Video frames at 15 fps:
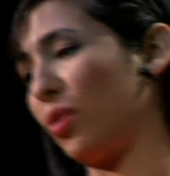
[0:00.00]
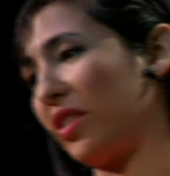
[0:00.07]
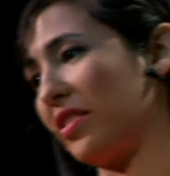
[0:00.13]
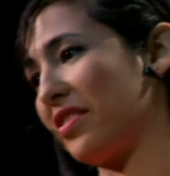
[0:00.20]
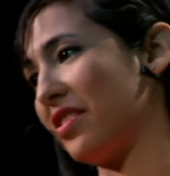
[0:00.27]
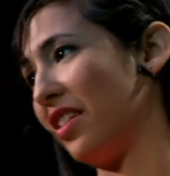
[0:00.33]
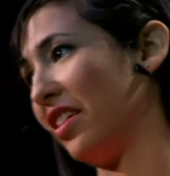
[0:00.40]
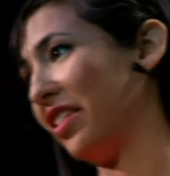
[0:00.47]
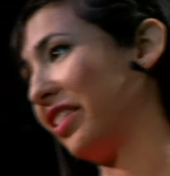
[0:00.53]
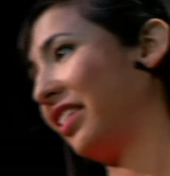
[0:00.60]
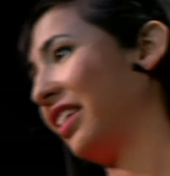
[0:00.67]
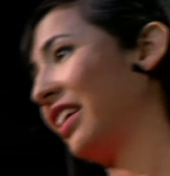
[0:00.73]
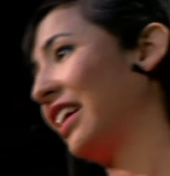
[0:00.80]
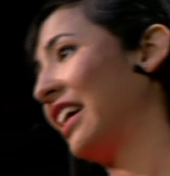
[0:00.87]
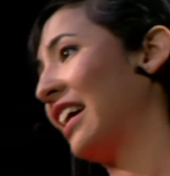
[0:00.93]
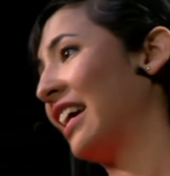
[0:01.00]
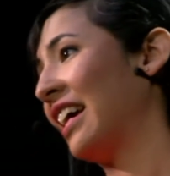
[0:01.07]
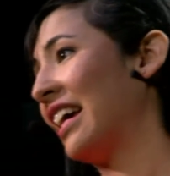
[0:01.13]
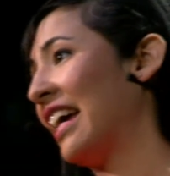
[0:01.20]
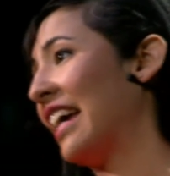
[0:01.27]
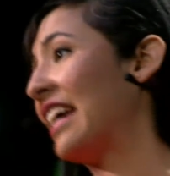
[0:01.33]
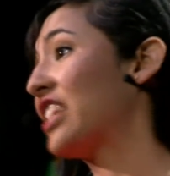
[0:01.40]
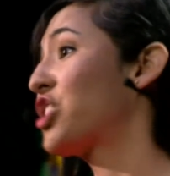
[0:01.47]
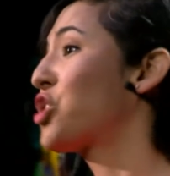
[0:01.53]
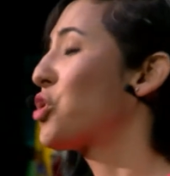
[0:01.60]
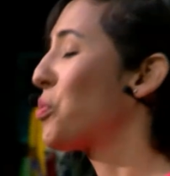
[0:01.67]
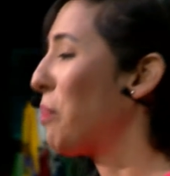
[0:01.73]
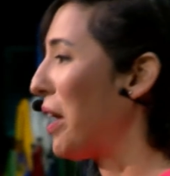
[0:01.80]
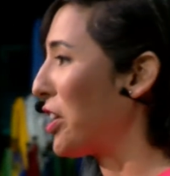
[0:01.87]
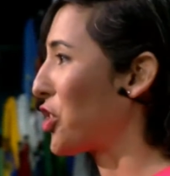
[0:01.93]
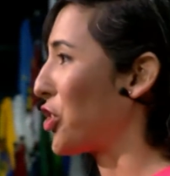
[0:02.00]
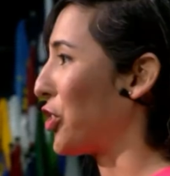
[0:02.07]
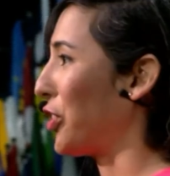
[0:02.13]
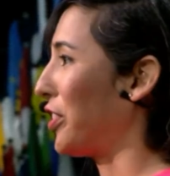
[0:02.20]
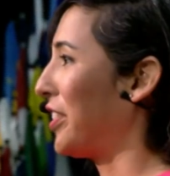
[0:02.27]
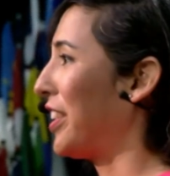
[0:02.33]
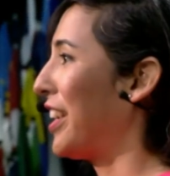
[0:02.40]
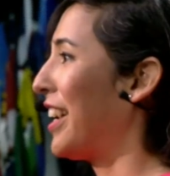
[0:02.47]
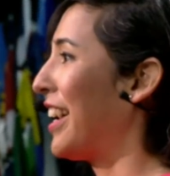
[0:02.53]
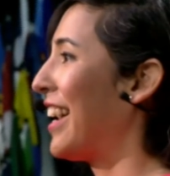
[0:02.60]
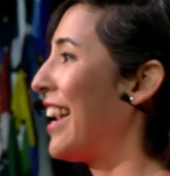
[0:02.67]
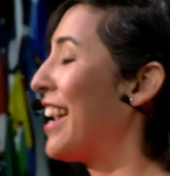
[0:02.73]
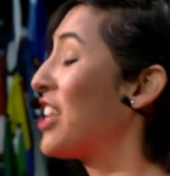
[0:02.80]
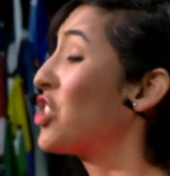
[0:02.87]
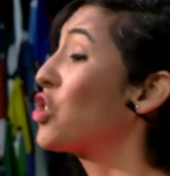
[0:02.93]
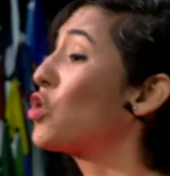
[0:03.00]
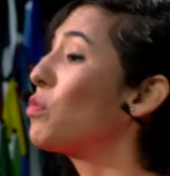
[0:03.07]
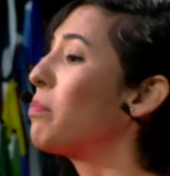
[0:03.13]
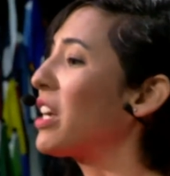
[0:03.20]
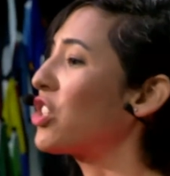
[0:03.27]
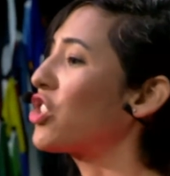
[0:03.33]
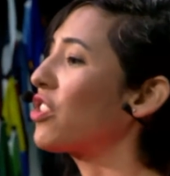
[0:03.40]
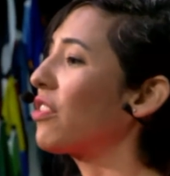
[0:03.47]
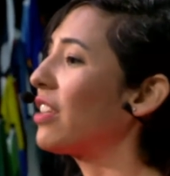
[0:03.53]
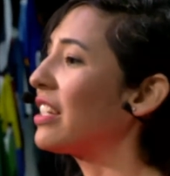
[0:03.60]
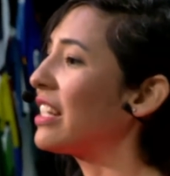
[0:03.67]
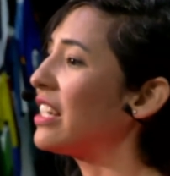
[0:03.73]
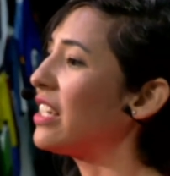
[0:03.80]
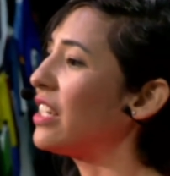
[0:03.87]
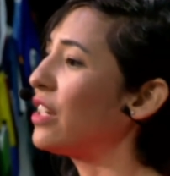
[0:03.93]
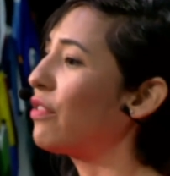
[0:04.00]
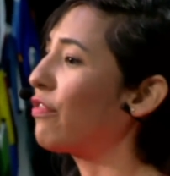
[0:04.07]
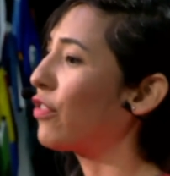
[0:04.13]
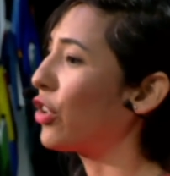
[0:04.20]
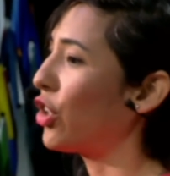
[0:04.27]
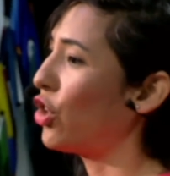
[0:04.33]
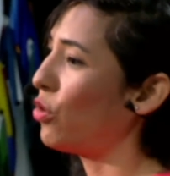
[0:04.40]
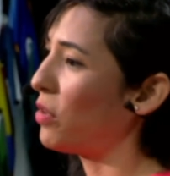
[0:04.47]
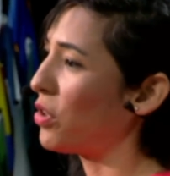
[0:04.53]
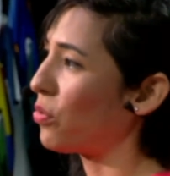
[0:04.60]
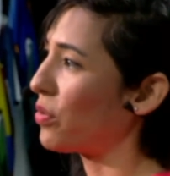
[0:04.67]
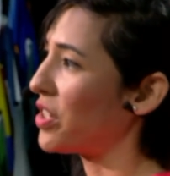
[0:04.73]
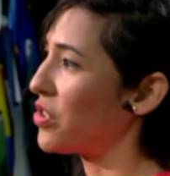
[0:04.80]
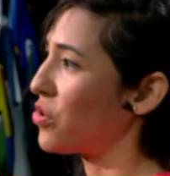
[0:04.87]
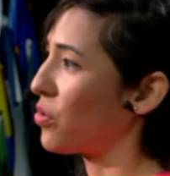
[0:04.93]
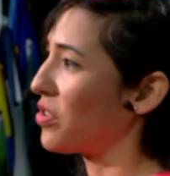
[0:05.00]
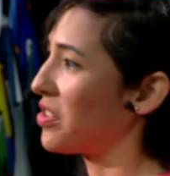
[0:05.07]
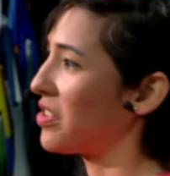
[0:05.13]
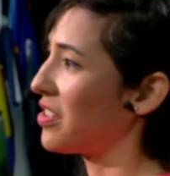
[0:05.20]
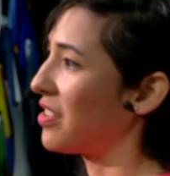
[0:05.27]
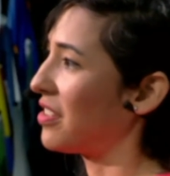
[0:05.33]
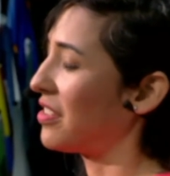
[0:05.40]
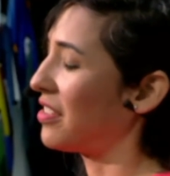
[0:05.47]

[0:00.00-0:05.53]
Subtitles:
on is to measure the need for human resources.